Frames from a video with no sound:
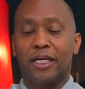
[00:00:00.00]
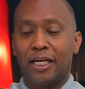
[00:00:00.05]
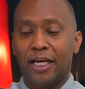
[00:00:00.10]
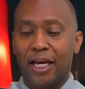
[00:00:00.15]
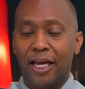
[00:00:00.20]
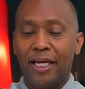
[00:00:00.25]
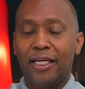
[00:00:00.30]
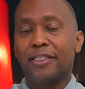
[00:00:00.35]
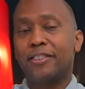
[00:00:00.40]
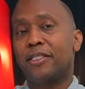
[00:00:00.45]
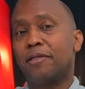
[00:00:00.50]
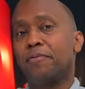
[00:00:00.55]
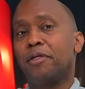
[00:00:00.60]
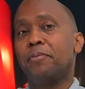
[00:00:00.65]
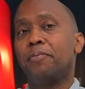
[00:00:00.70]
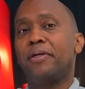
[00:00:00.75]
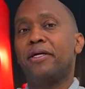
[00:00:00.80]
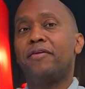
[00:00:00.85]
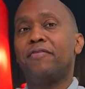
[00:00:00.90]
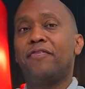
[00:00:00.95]
and some of the
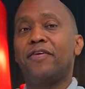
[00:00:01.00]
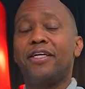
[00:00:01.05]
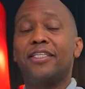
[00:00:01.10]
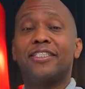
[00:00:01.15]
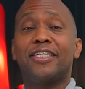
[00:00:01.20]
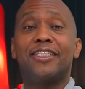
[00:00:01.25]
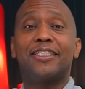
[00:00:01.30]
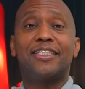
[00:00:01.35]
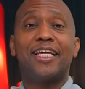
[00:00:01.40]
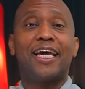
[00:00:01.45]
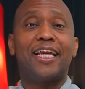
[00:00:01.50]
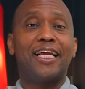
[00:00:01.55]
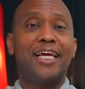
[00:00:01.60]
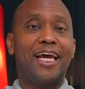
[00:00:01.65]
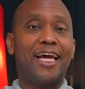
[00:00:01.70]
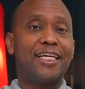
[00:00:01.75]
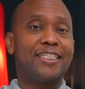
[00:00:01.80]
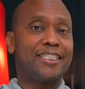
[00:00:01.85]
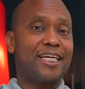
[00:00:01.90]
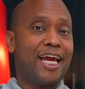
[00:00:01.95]
benefits is that it has